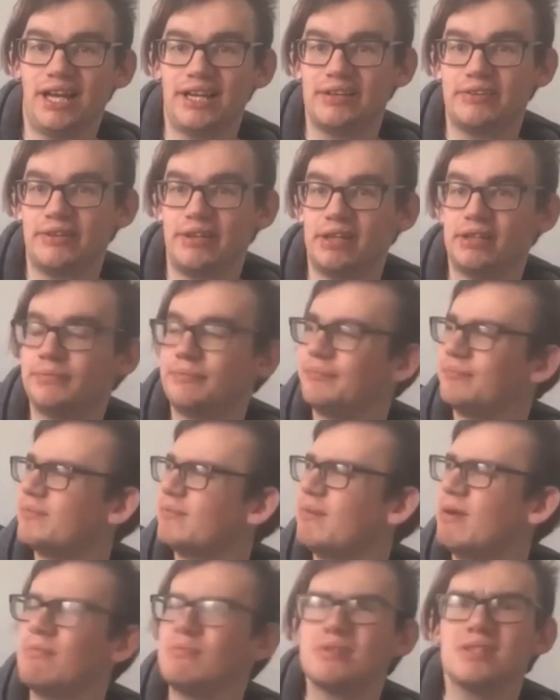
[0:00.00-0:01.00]
I don't know.
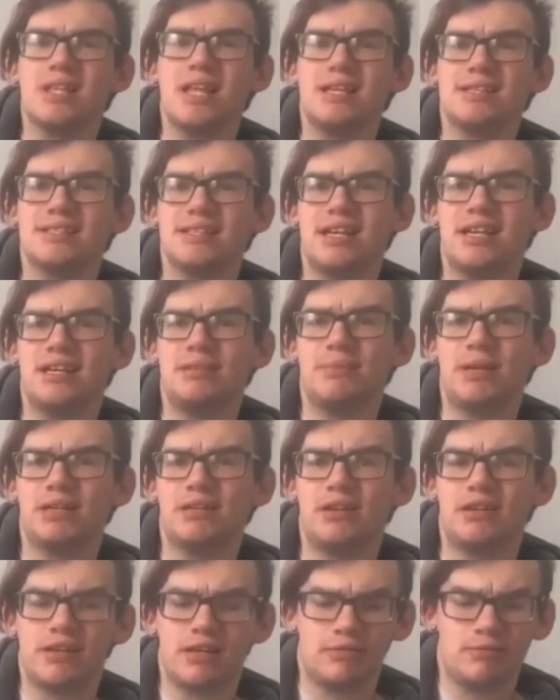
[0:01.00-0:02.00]
When was the last time
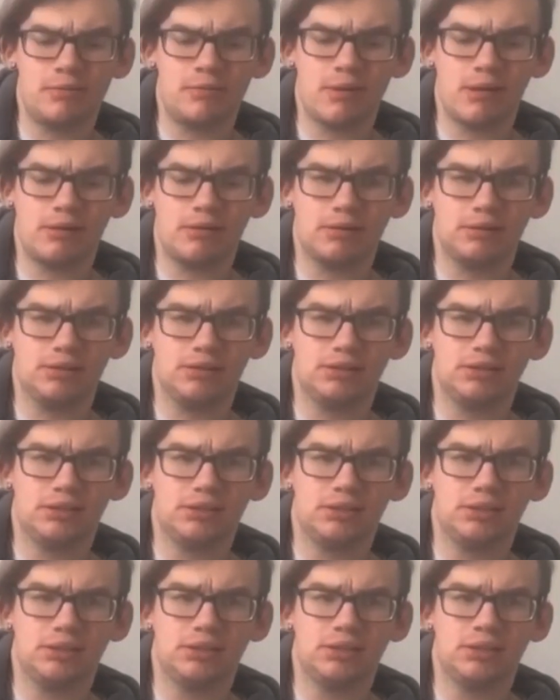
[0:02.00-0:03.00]
I got out of my.
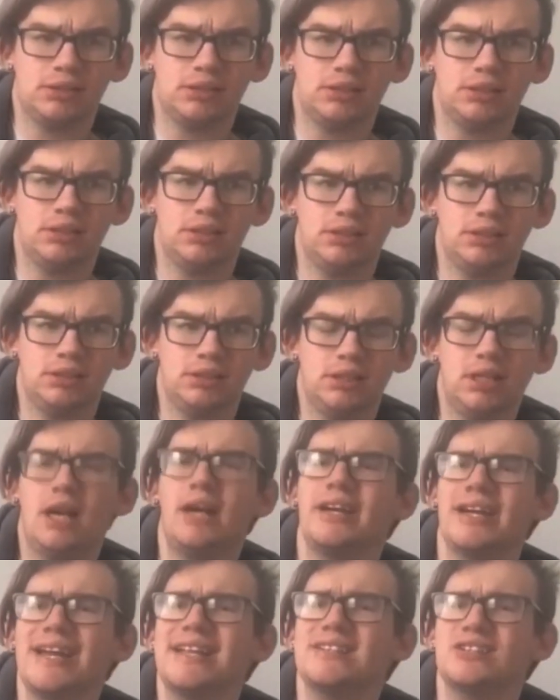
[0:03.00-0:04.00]

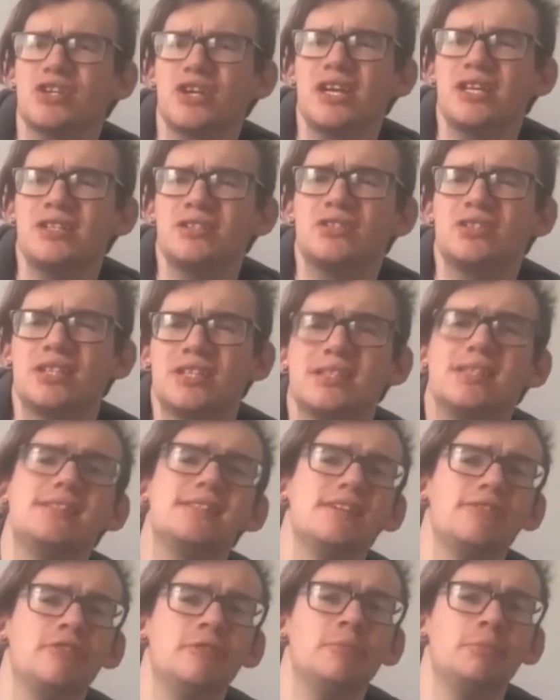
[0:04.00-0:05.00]
I get changed
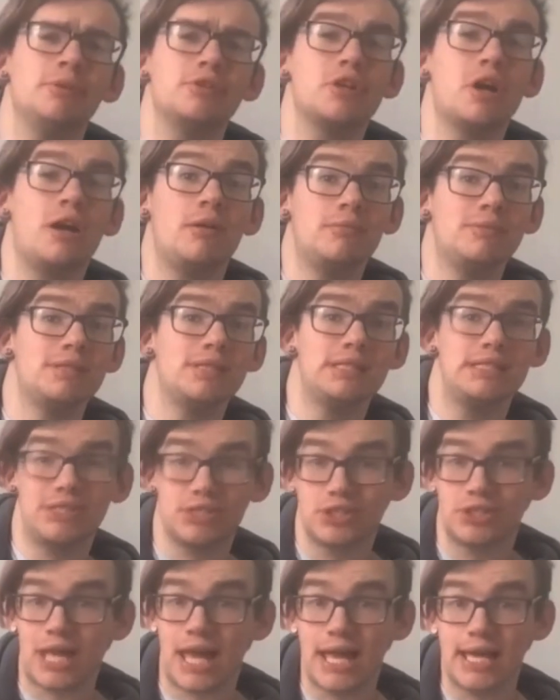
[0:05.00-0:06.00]
into different pajamas
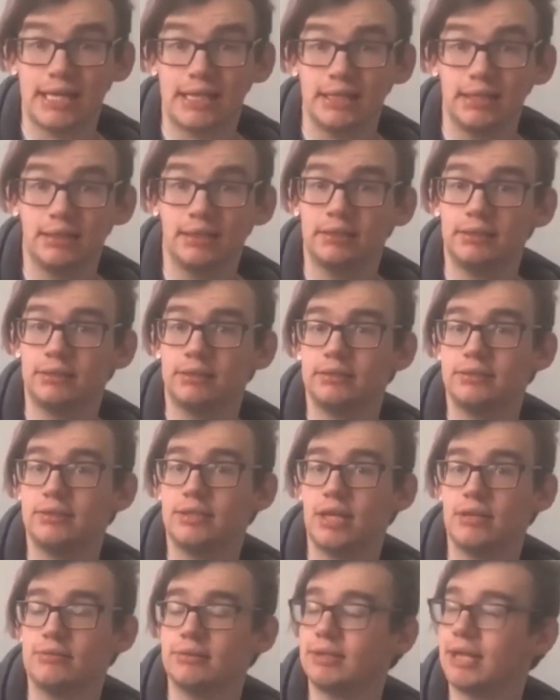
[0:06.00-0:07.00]
each day.
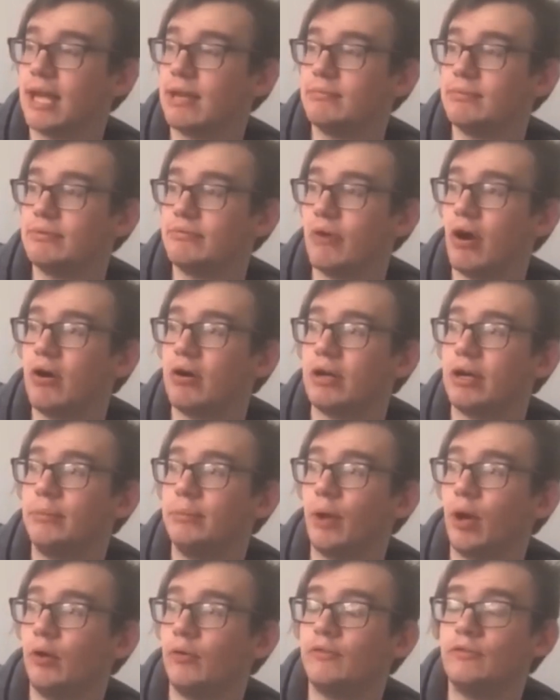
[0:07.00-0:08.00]
Don't get me wrong,
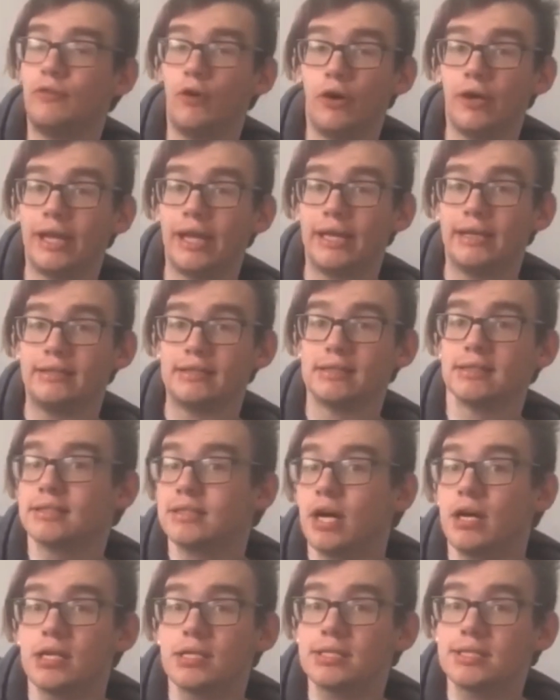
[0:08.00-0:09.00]
I'm not fucking
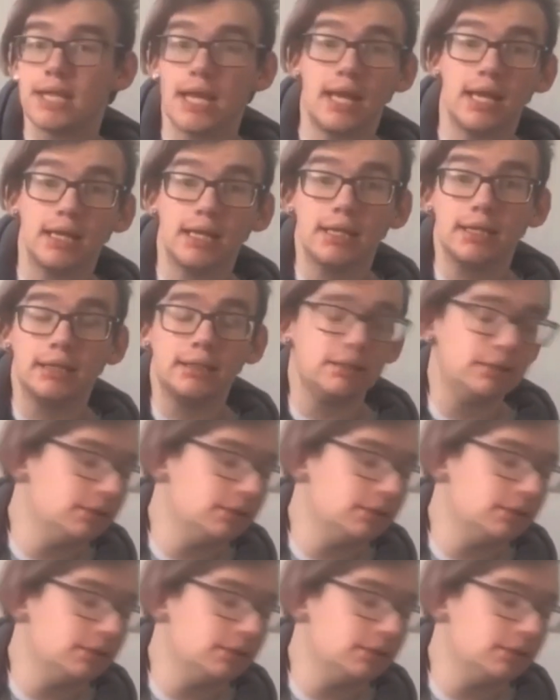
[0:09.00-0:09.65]
disgusting.